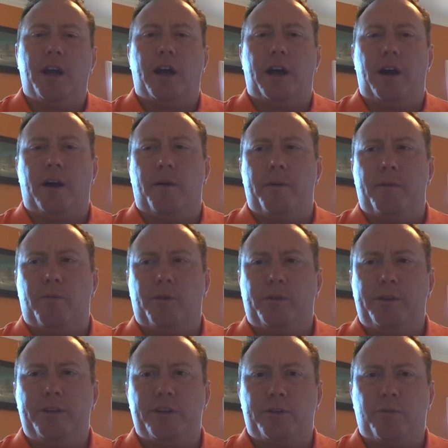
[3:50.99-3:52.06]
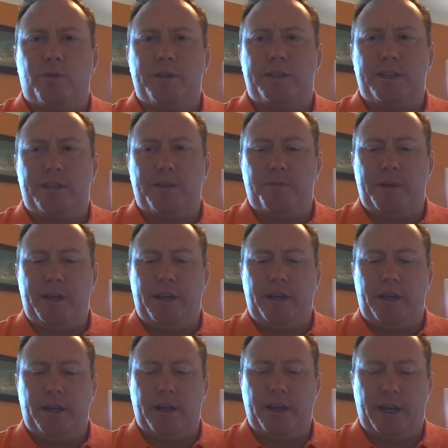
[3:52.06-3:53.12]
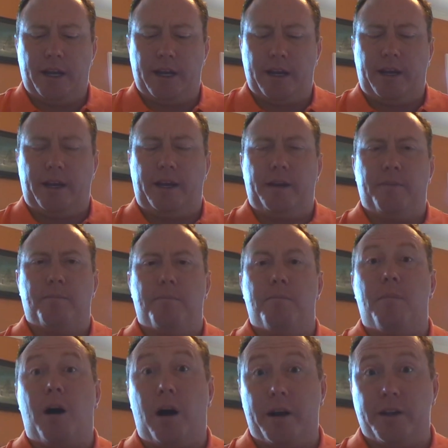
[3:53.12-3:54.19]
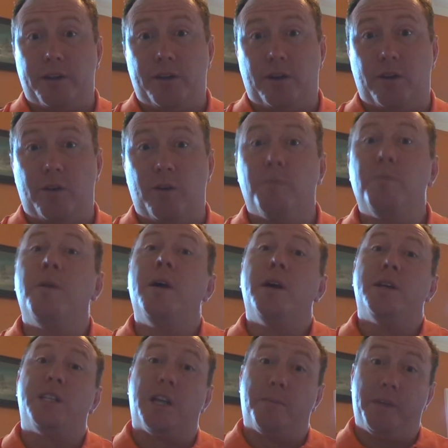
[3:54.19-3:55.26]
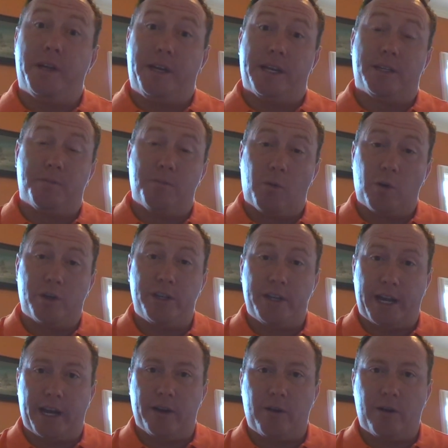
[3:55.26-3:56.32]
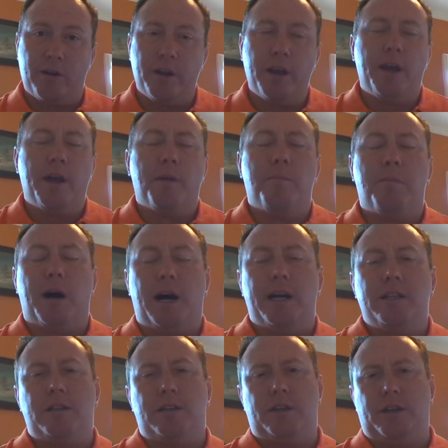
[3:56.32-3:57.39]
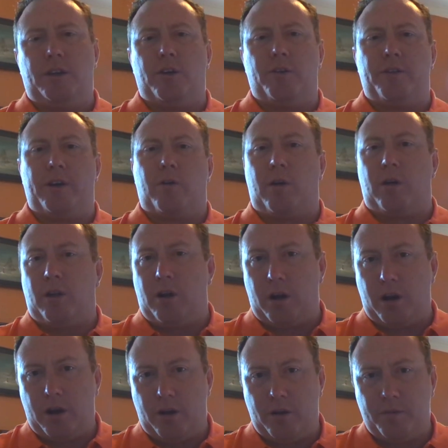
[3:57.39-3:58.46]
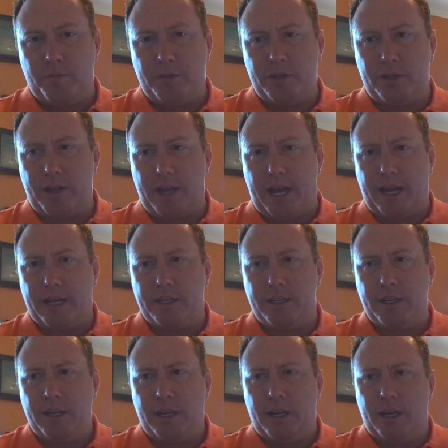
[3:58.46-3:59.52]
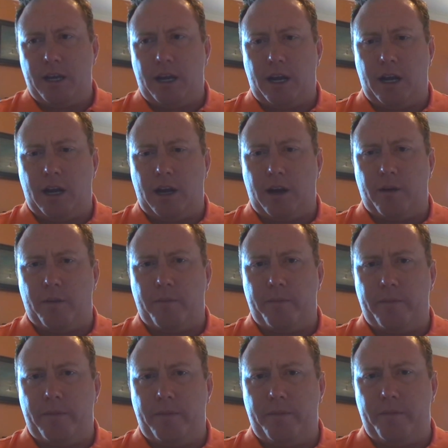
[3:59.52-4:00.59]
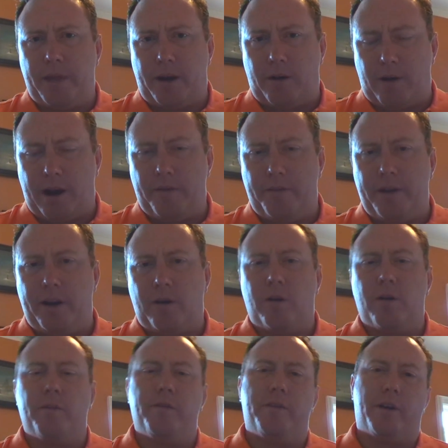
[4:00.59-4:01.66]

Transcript: It really just wants it to be a modest home, something that's more standard. But there are log homes that are out there.